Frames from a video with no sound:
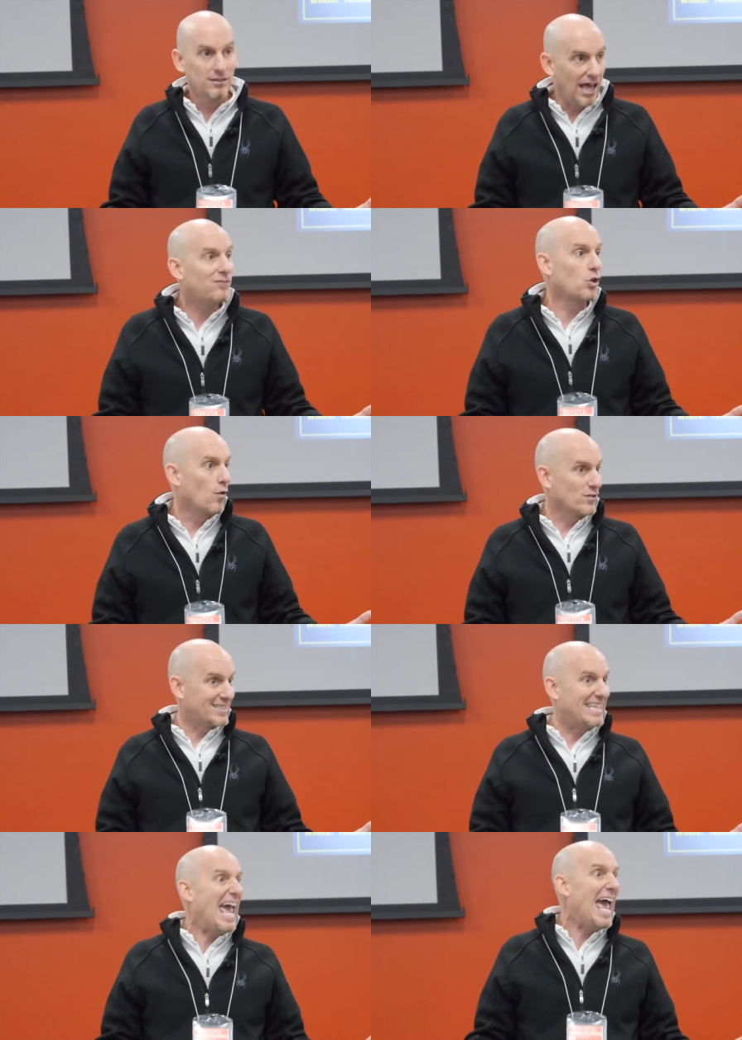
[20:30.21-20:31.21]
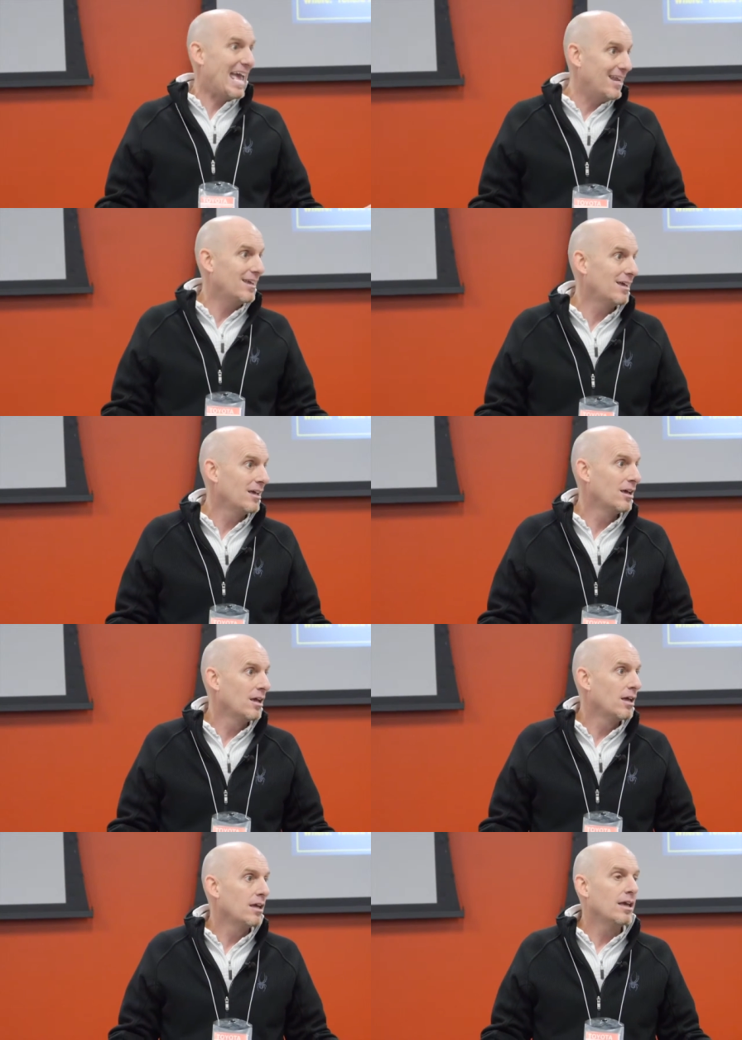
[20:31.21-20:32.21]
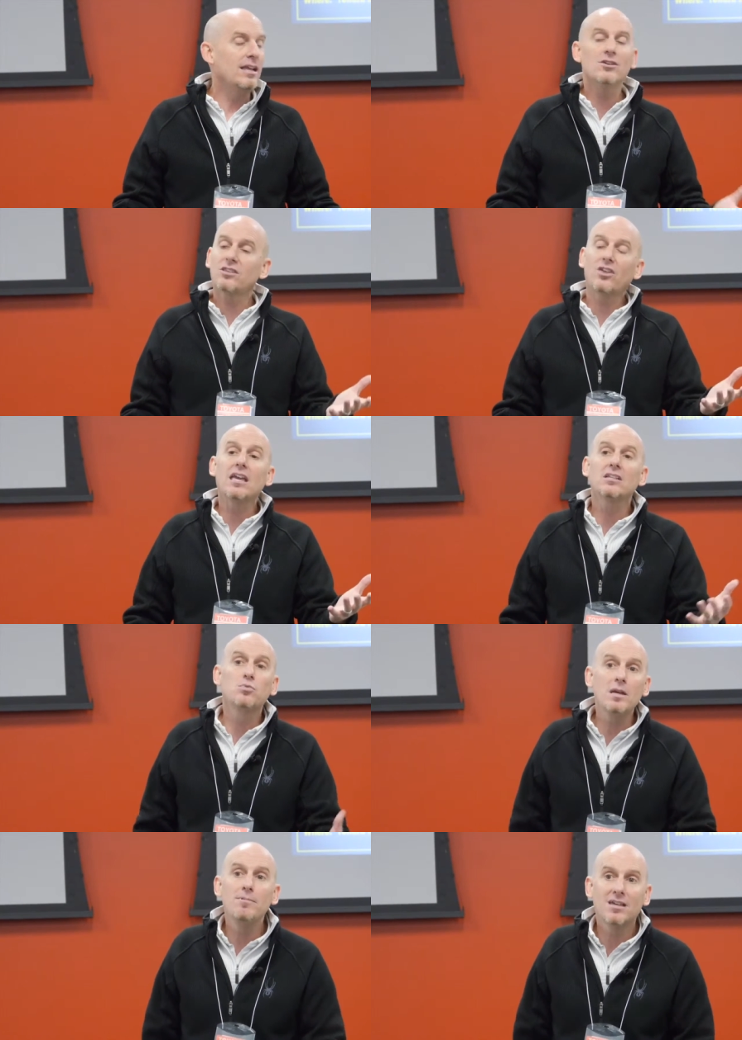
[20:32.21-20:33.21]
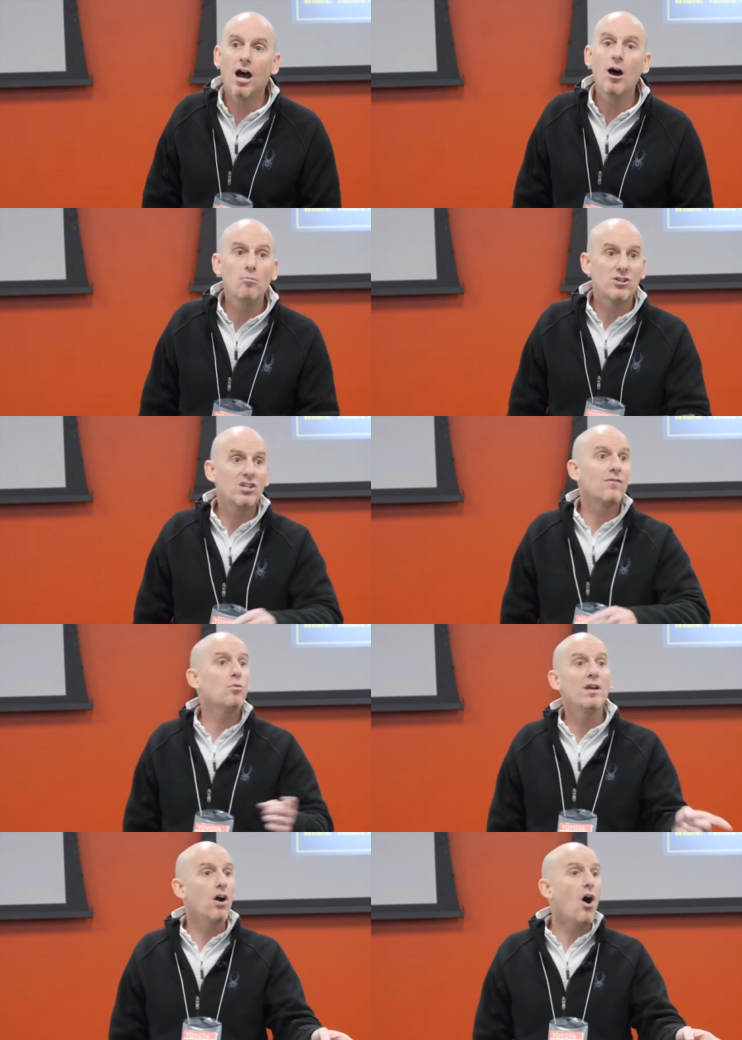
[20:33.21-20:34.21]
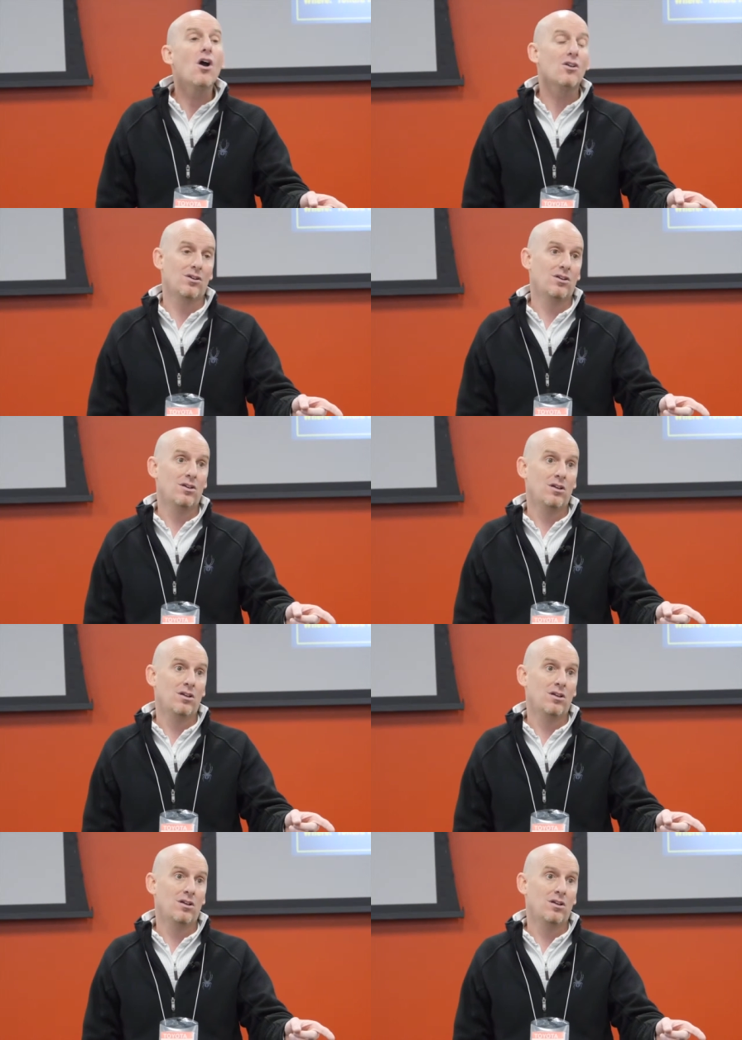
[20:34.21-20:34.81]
leftovers, dead. And here's the thing is we become whichever we are.